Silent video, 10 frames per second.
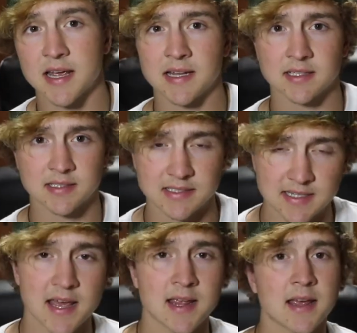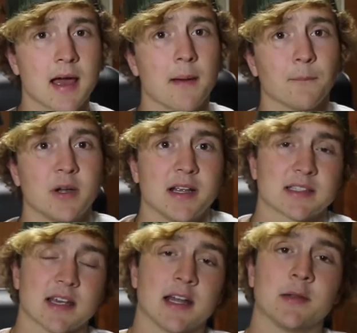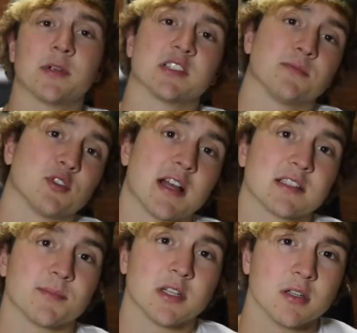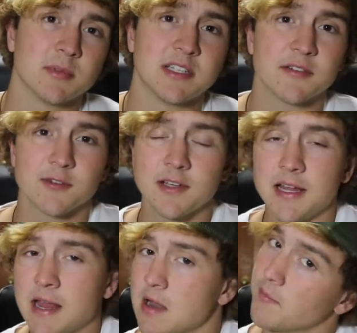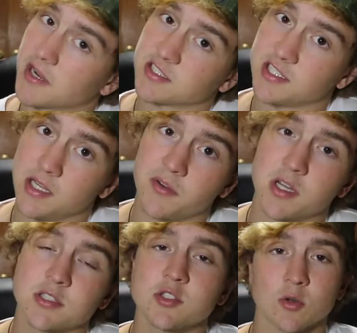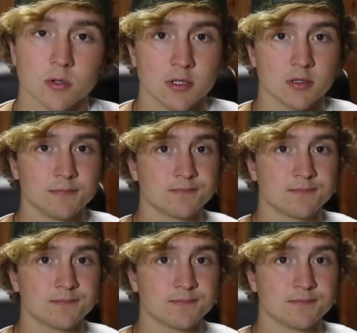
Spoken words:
and today I'm pretty excited because I'm trying something a little bit different. I'm actually giving a tutorial.